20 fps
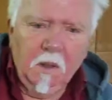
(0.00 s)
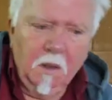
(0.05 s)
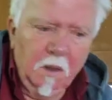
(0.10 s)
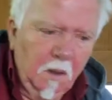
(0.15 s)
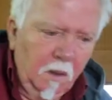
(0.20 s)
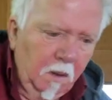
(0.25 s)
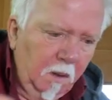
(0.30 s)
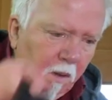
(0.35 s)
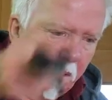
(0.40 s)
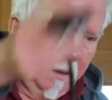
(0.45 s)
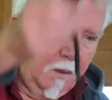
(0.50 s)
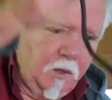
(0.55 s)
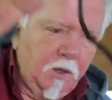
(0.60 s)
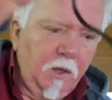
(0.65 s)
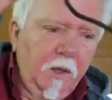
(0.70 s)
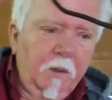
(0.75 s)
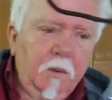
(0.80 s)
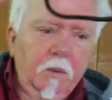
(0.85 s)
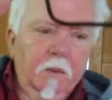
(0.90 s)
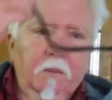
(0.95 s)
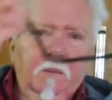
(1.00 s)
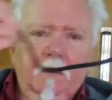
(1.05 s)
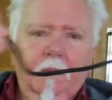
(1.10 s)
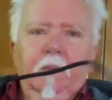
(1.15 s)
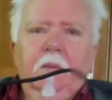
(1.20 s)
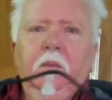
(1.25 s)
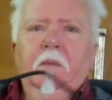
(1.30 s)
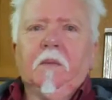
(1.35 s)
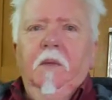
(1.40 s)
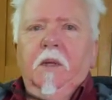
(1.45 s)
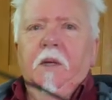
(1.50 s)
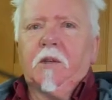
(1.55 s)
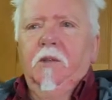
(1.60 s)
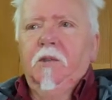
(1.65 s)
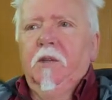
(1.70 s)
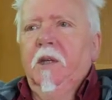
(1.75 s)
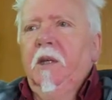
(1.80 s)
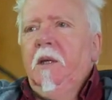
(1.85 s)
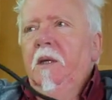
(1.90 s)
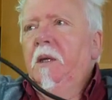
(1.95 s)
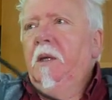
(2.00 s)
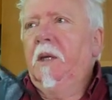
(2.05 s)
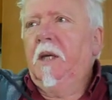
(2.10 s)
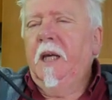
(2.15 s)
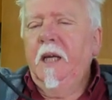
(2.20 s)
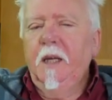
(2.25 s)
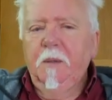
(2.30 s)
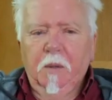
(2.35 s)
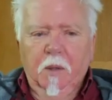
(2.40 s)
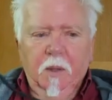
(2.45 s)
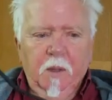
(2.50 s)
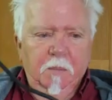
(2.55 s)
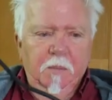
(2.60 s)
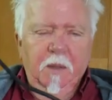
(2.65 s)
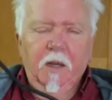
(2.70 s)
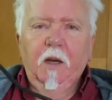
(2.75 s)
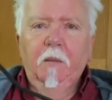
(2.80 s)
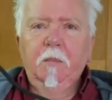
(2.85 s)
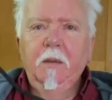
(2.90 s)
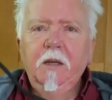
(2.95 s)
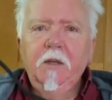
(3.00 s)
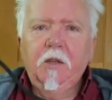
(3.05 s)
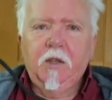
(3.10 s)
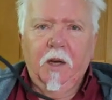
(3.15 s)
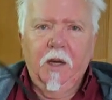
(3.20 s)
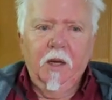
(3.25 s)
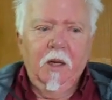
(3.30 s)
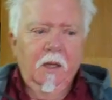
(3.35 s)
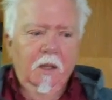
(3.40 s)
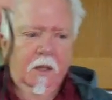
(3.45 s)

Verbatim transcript: Right, so there's the cable, about a metre,